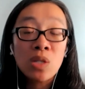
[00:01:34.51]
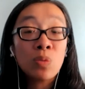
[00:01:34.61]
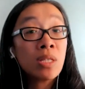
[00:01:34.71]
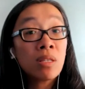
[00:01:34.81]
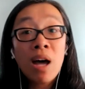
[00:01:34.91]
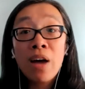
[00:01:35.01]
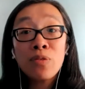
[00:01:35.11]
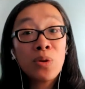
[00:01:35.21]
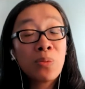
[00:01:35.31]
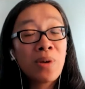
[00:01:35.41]
We still have
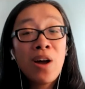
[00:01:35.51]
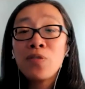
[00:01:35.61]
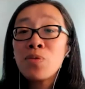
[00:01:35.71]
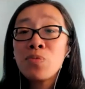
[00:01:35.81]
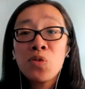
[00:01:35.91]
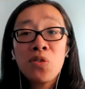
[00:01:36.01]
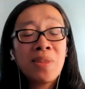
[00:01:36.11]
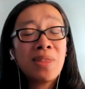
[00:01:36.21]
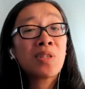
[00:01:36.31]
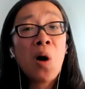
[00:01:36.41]
room for improvement.
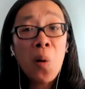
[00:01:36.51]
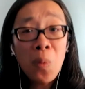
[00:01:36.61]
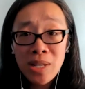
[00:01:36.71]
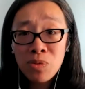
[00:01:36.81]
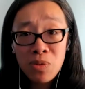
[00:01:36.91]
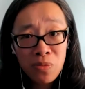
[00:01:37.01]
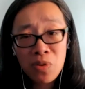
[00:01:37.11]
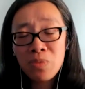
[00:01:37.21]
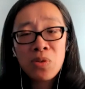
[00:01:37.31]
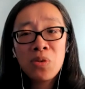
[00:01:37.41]
There's always room for
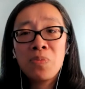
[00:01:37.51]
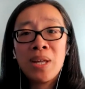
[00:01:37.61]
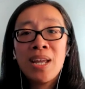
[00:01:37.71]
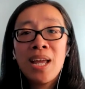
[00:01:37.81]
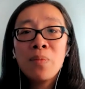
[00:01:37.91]
improvement,